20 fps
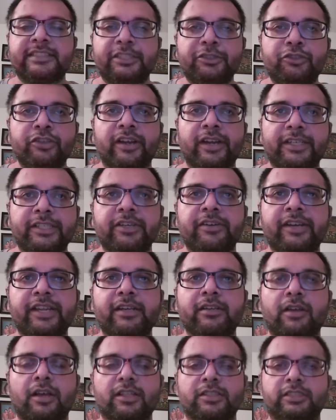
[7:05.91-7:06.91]
Happiness
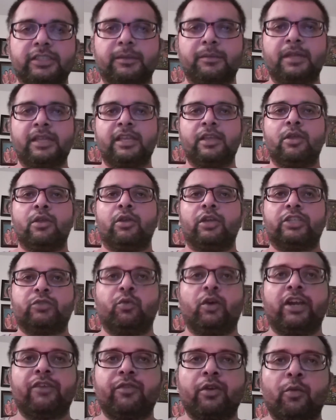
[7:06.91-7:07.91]
is utilitarian
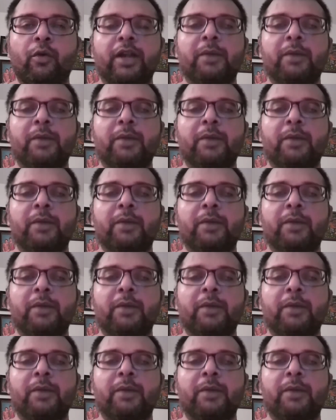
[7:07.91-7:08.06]
concept.